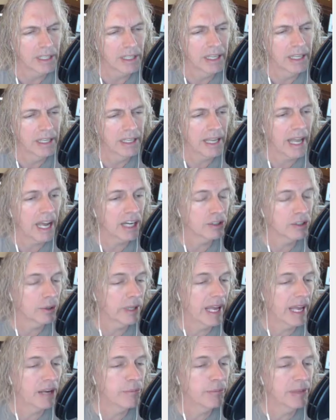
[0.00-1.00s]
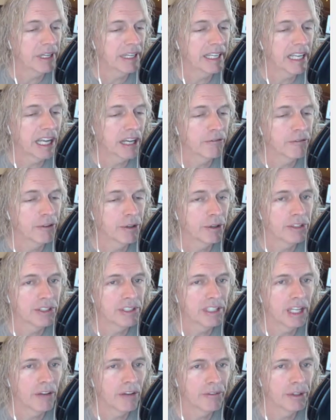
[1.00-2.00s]
actual admin account for
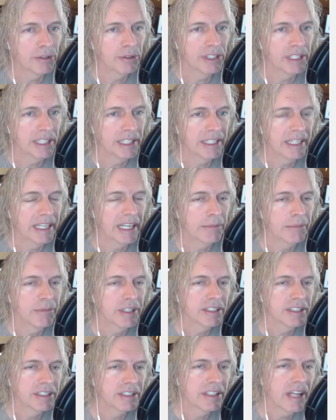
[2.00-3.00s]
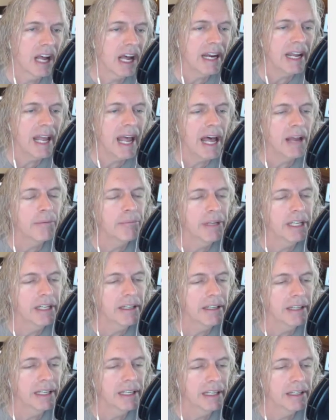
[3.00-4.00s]
yourself using a name that's not
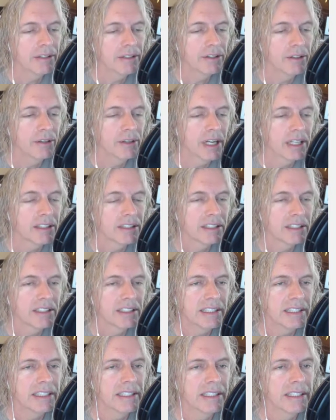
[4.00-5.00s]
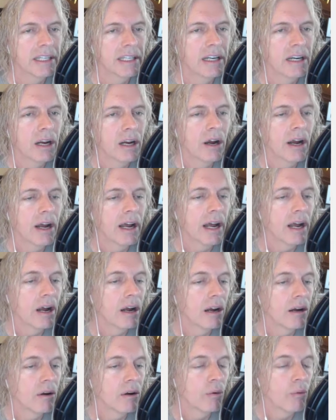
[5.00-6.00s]
admin, and you got to see
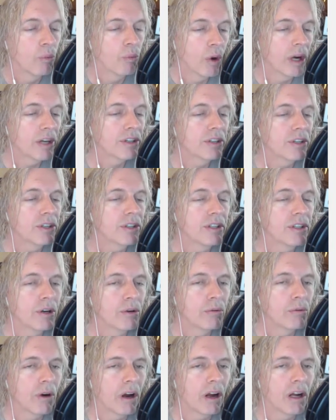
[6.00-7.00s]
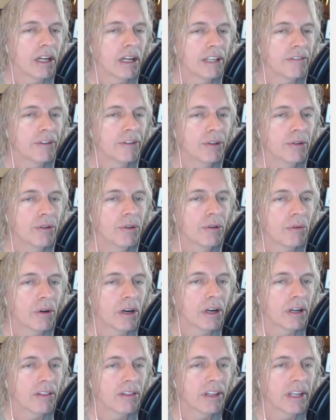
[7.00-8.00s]
what could go wrong if you do the
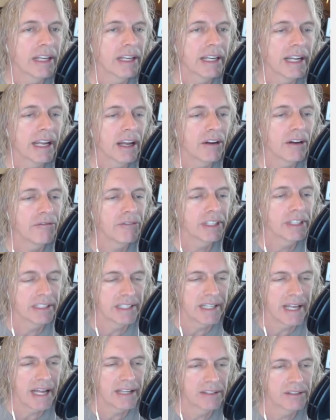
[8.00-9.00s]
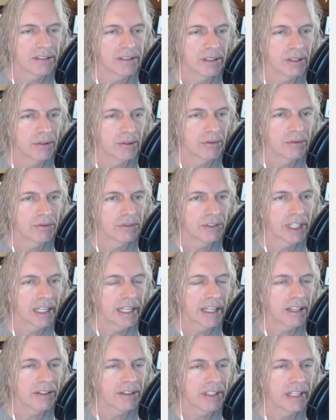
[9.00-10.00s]
wrong thing and how to fix that. So
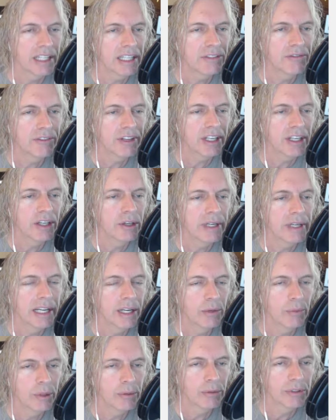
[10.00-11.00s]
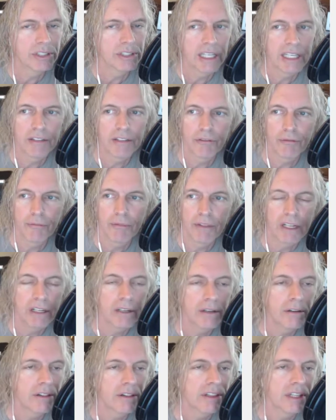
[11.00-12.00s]
check out the next video and we will take it from
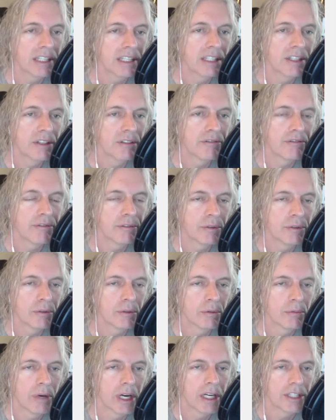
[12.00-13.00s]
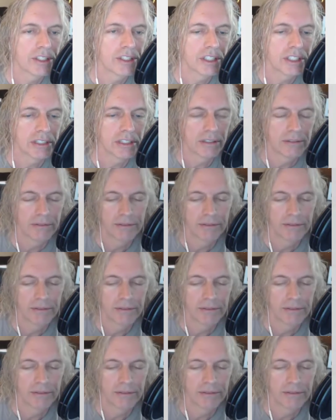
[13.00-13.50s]
there. Thank you for watching.